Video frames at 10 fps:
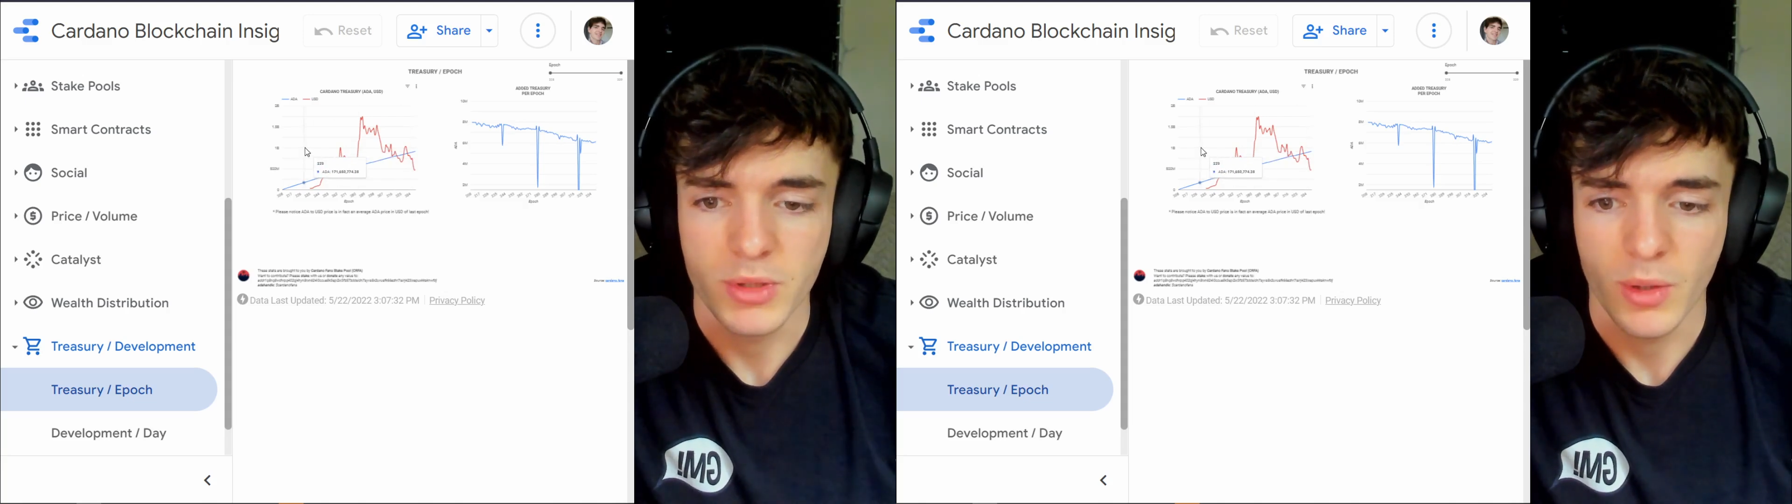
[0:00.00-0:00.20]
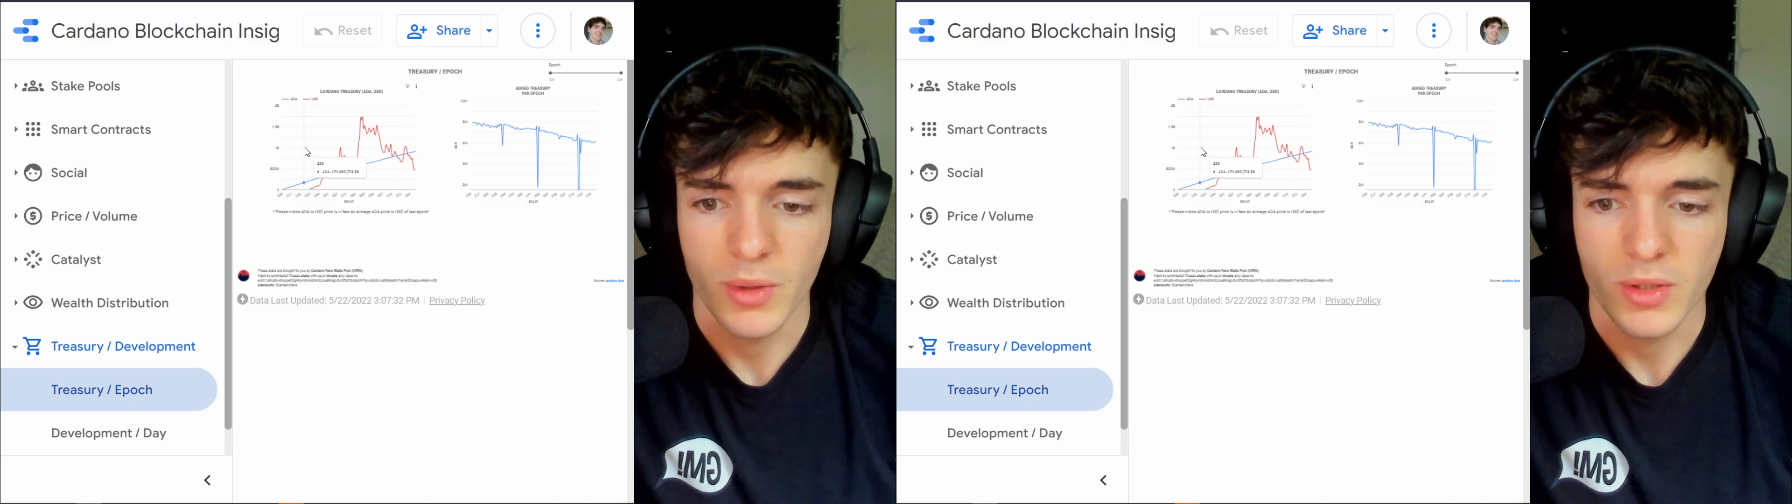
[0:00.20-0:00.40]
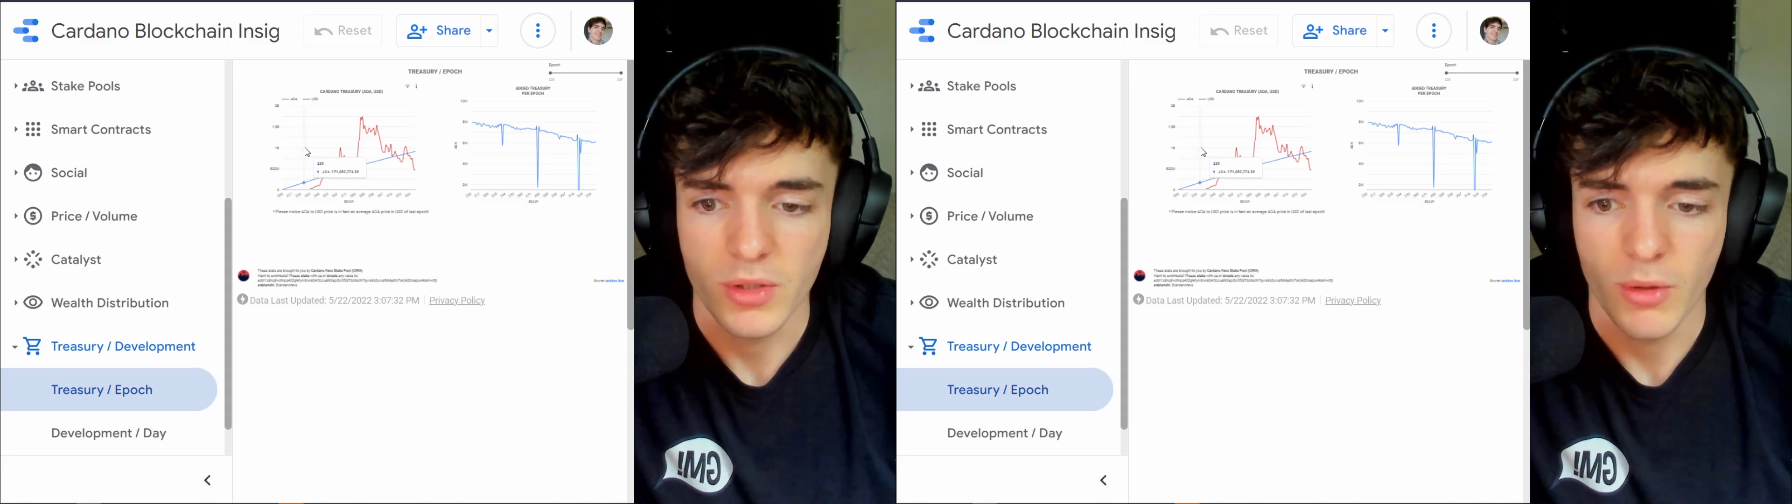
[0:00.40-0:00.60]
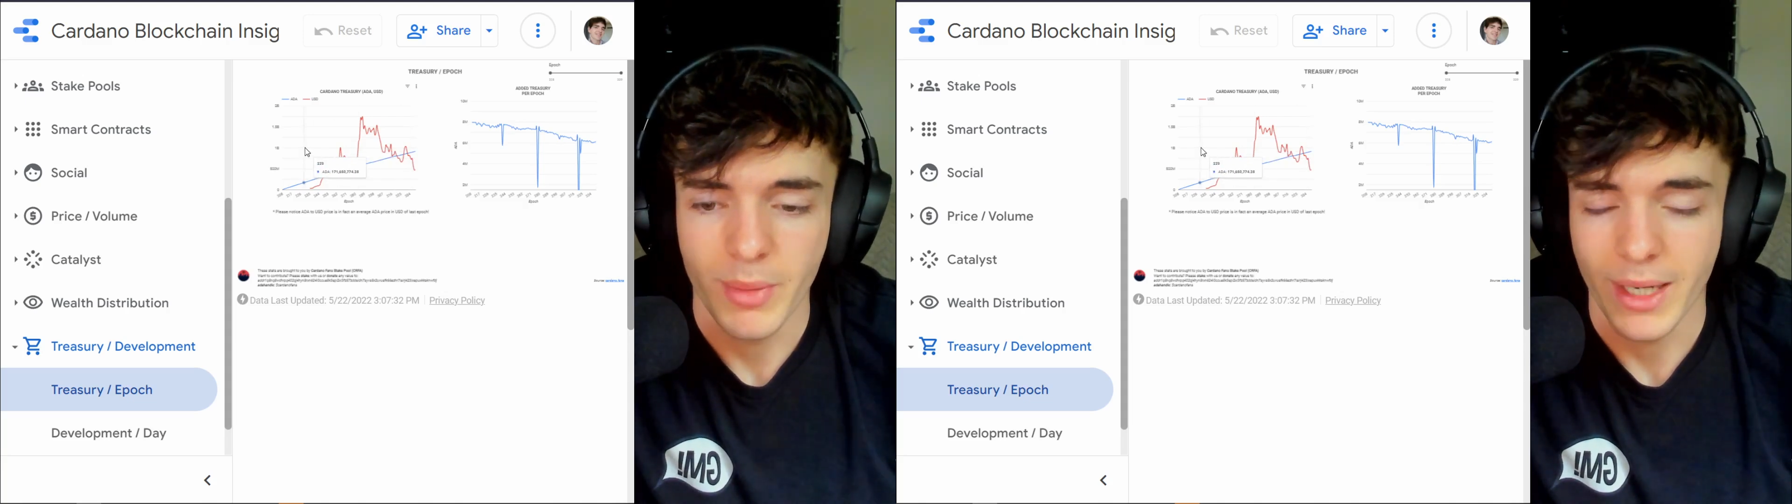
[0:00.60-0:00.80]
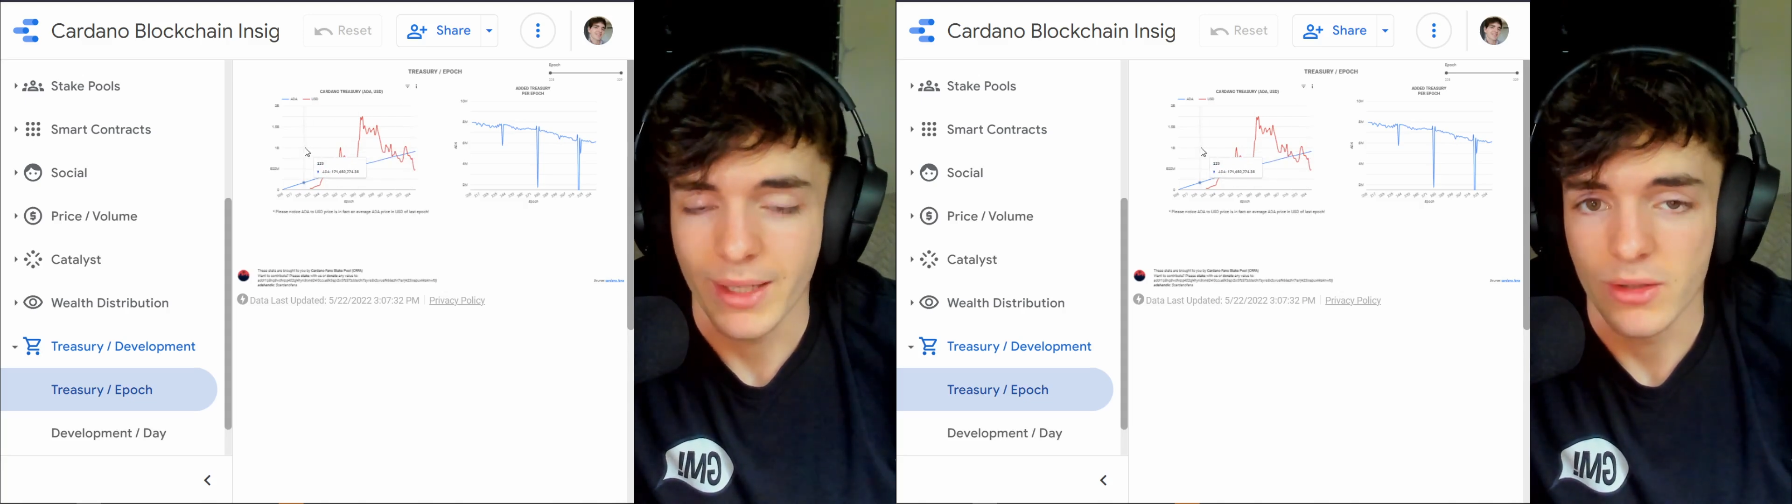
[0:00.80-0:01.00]
tokens go
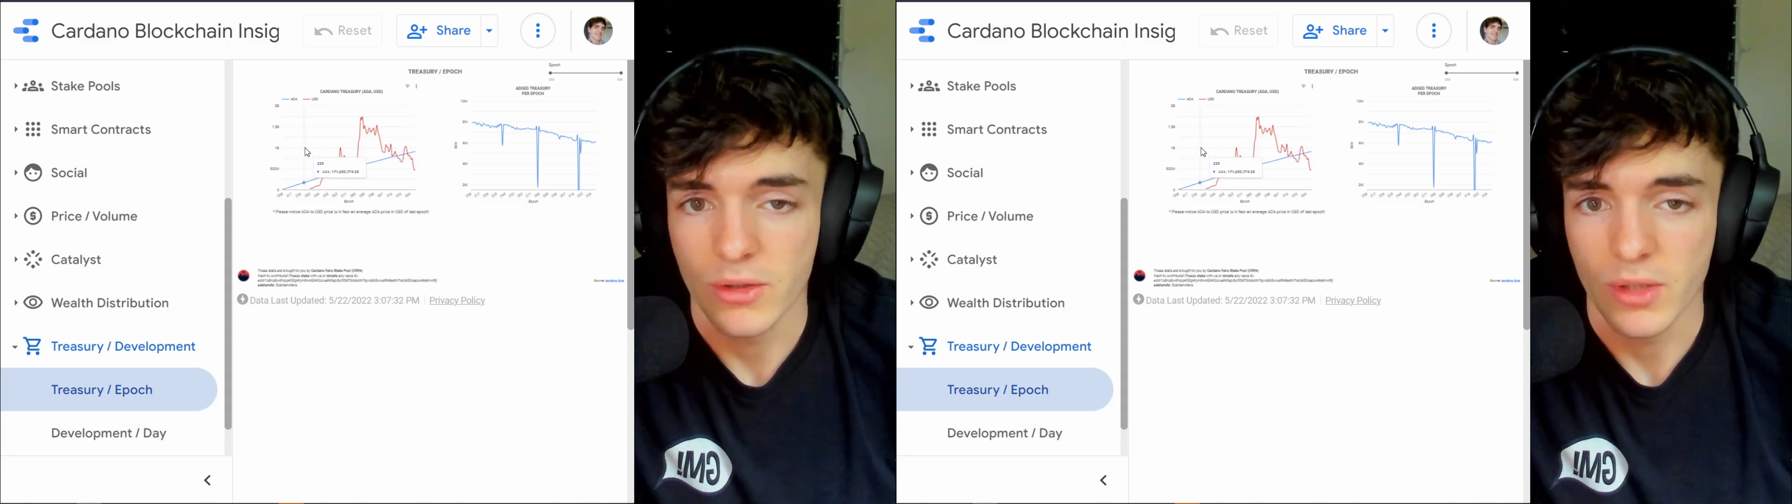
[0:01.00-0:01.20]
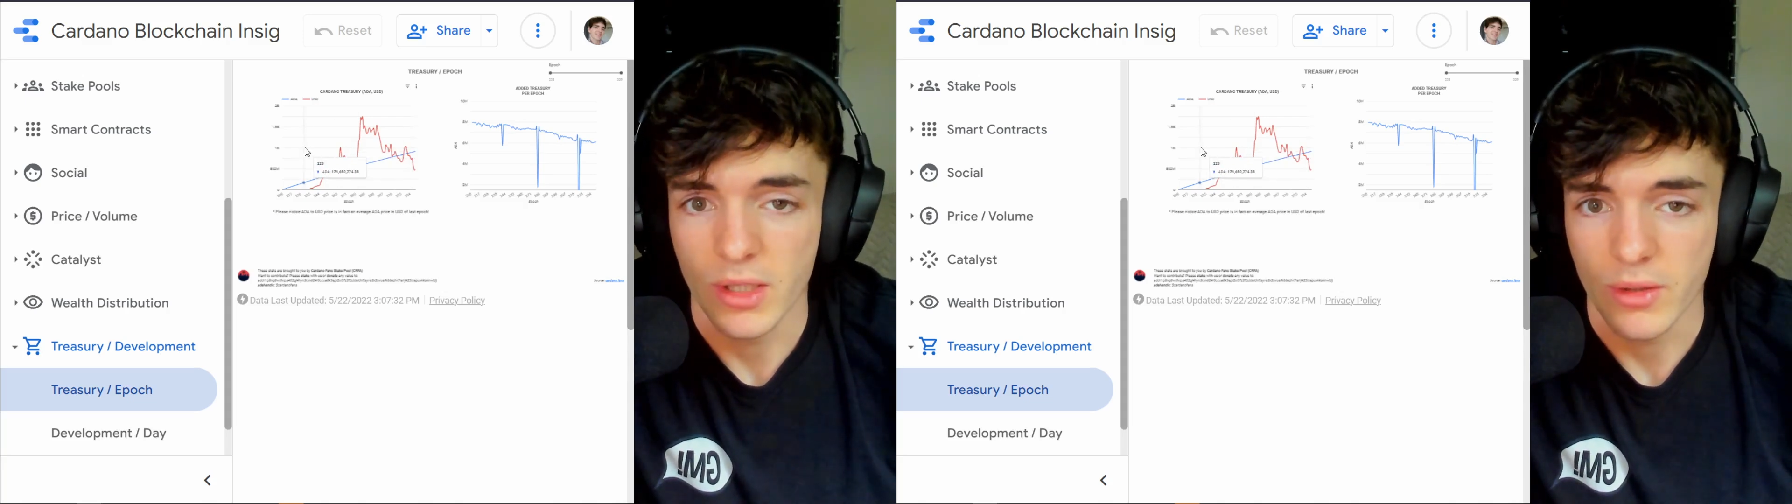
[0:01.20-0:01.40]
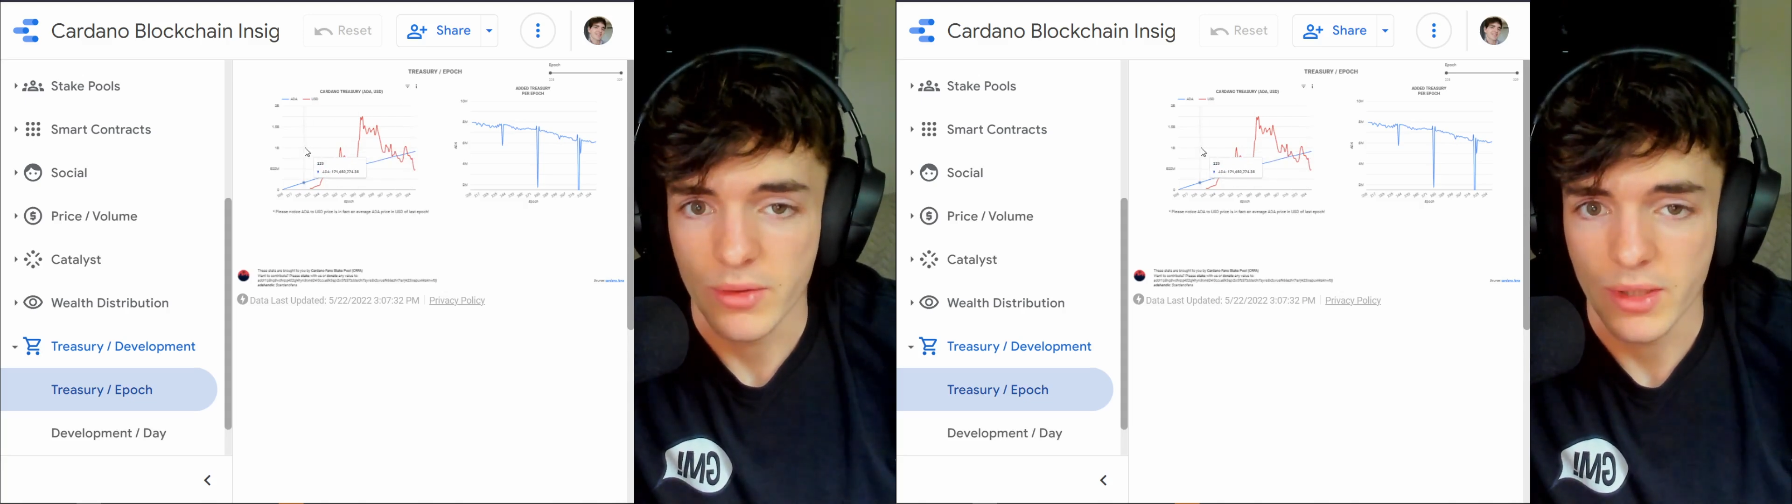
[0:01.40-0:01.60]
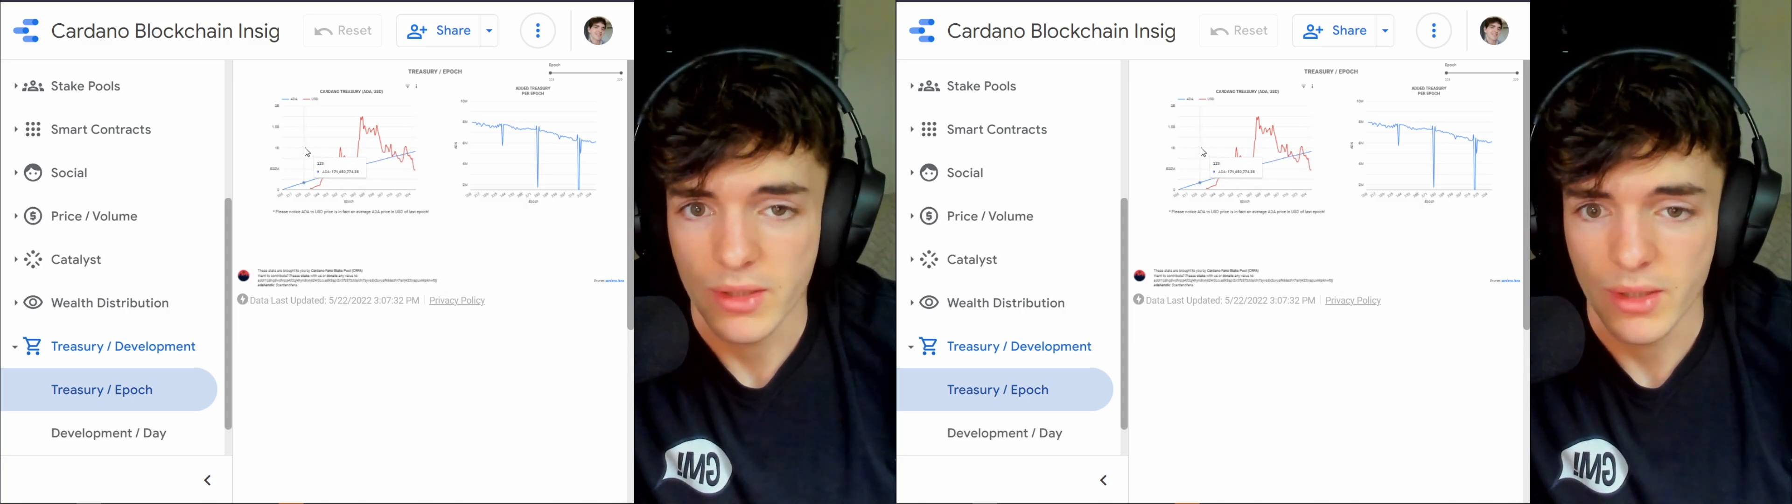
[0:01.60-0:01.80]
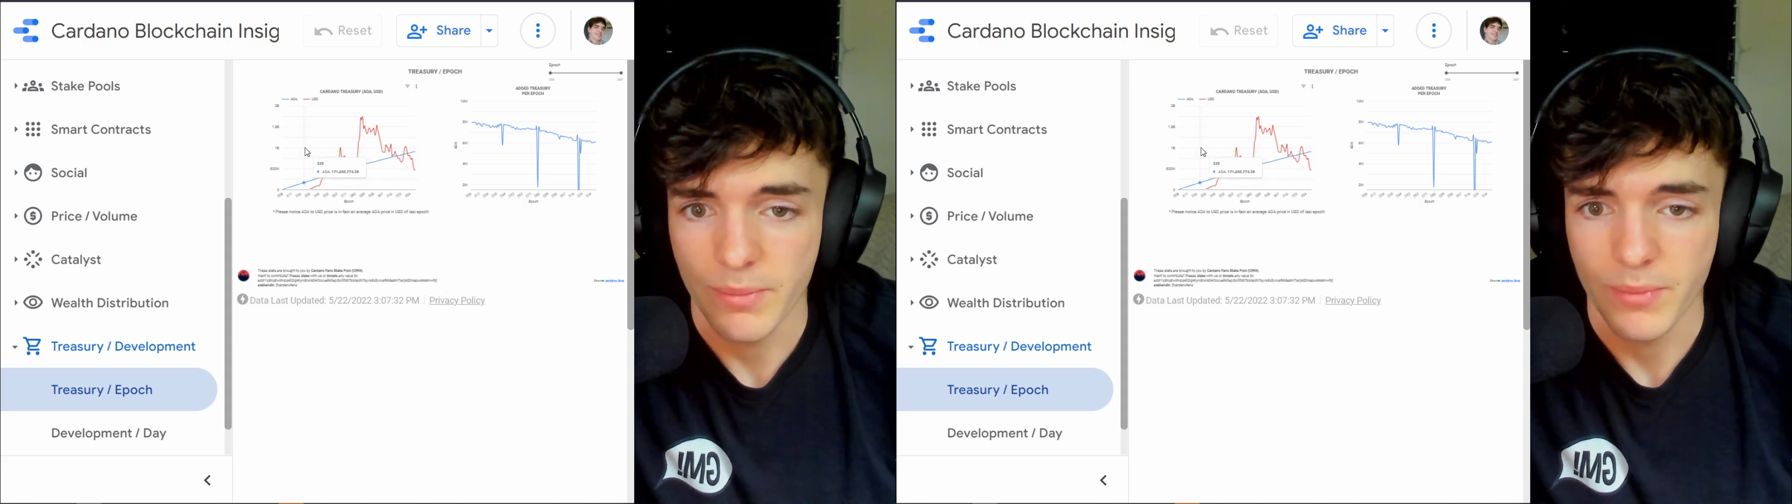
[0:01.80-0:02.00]
back into the
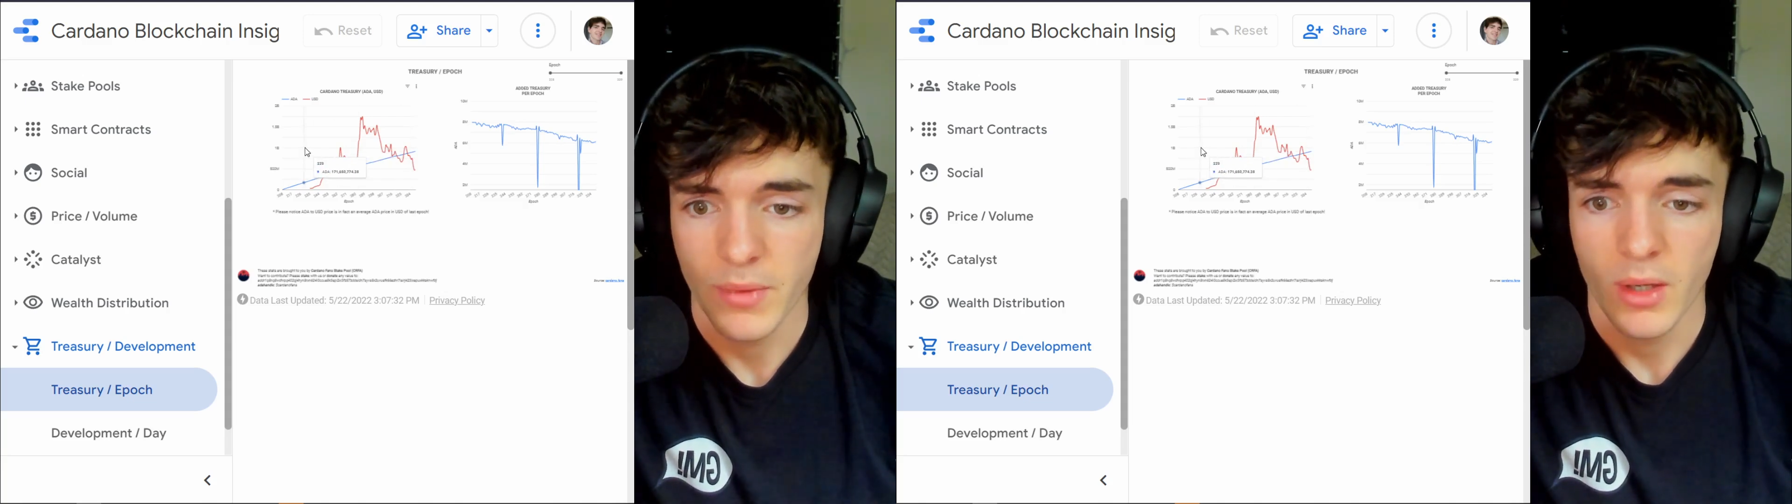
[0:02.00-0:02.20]
ecosystem.